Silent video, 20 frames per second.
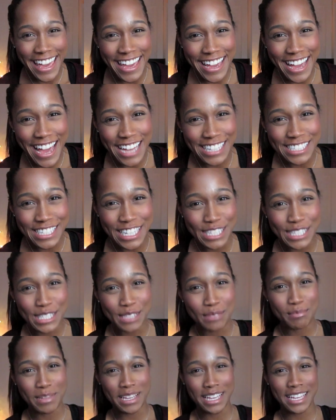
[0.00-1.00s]
Hey guys,
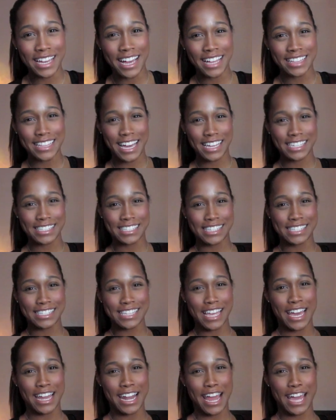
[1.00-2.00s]
it's me, Alexis,
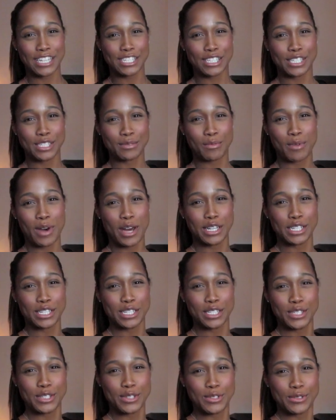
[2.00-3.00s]
and I just
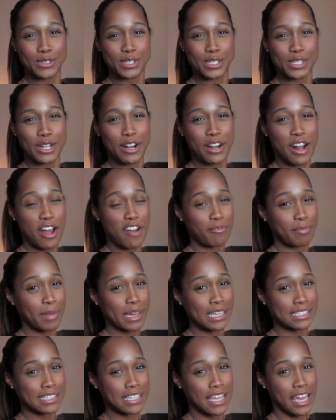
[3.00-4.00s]
wanted to start off
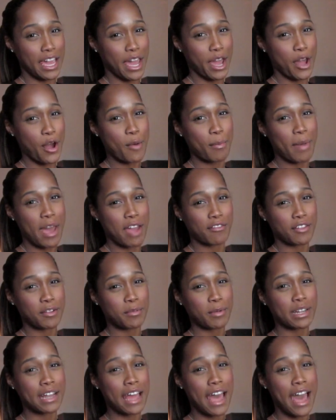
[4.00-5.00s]
by saying I hope
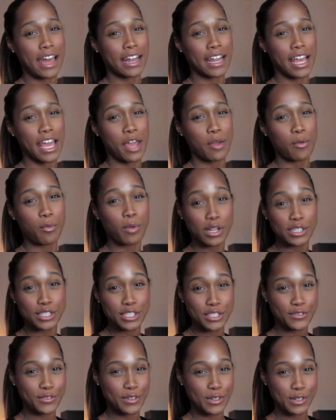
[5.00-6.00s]
everyone had a
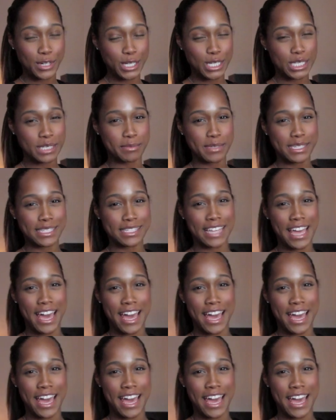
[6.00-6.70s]
wonderful Christmas